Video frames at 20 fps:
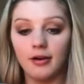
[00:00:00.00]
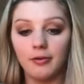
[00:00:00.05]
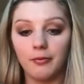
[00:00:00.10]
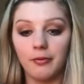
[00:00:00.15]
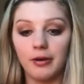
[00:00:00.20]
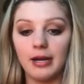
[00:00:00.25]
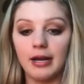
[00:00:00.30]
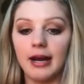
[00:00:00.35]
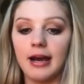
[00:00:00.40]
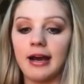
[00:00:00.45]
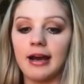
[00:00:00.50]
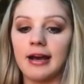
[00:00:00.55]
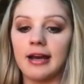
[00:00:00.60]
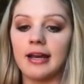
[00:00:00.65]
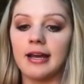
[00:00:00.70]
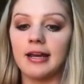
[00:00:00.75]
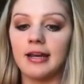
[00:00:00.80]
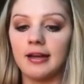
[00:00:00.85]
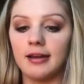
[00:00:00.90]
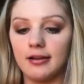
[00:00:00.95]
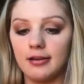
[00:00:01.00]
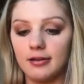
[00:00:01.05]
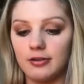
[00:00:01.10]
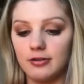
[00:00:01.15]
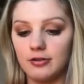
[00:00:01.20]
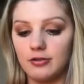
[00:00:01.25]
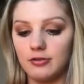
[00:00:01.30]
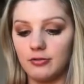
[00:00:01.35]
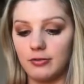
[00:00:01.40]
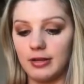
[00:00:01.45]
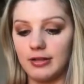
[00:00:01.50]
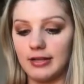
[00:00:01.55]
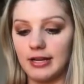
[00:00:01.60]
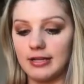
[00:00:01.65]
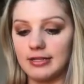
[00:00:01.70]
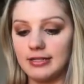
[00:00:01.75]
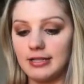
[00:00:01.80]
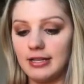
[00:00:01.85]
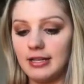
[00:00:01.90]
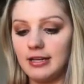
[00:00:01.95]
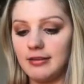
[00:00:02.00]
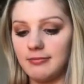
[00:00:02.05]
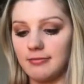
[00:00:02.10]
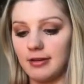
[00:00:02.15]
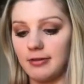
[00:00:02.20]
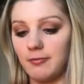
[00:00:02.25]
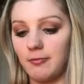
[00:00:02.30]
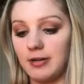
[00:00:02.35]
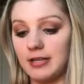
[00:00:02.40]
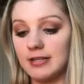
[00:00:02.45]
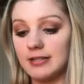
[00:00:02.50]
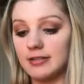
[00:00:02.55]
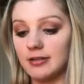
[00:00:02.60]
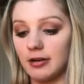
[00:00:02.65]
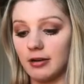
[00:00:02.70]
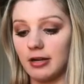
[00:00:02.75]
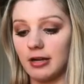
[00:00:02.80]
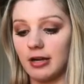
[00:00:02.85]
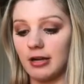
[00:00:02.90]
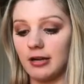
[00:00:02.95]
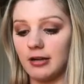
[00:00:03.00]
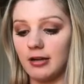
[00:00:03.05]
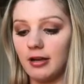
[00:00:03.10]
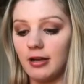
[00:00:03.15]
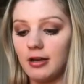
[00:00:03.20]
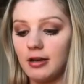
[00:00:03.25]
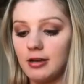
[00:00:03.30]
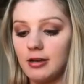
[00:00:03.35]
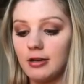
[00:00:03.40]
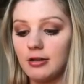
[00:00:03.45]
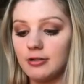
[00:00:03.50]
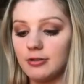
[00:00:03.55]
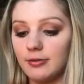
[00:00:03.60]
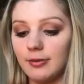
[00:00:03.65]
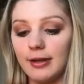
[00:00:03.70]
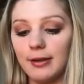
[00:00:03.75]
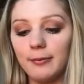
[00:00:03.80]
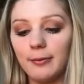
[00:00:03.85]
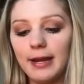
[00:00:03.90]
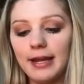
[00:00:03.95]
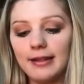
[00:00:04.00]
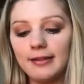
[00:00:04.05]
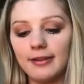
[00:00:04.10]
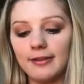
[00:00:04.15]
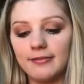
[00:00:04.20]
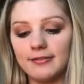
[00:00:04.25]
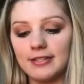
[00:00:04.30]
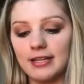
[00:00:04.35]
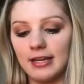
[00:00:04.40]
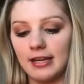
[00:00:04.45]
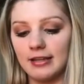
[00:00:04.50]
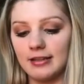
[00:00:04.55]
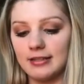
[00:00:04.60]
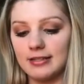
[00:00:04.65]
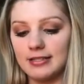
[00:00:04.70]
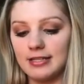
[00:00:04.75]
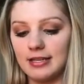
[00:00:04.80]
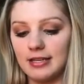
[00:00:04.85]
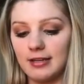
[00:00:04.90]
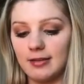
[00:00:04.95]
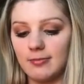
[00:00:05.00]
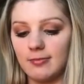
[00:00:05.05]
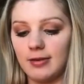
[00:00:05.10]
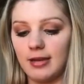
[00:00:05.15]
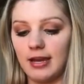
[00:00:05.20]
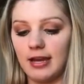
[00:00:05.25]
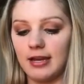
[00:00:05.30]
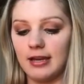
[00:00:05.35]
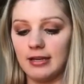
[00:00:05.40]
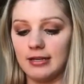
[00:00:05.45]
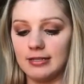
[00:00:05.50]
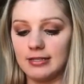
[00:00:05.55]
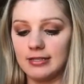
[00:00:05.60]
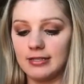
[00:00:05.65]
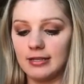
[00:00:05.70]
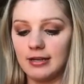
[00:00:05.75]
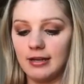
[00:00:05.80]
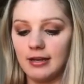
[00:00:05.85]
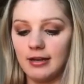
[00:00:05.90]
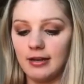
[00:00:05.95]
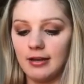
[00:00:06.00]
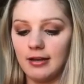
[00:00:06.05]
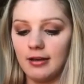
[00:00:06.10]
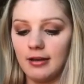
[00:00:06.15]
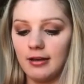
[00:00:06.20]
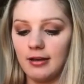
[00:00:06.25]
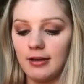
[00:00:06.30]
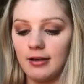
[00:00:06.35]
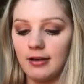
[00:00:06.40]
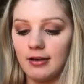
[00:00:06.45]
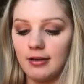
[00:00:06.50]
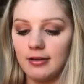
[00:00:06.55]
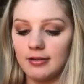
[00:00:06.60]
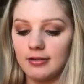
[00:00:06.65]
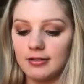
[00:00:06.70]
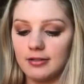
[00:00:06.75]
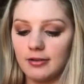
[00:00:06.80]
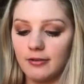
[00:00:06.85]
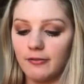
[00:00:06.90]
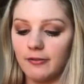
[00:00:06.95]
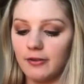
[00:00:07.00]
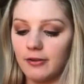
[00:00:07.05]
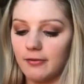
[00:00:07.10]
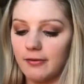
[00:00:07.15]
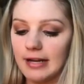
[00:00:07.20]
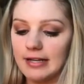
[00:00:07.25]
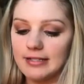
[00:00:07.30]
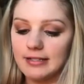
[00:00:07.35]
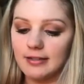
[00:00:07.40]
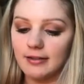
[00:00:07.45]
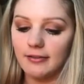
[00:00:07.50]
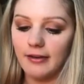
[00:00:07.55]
when I joined that team, and we started doing weightlifting in the team. And so for the rest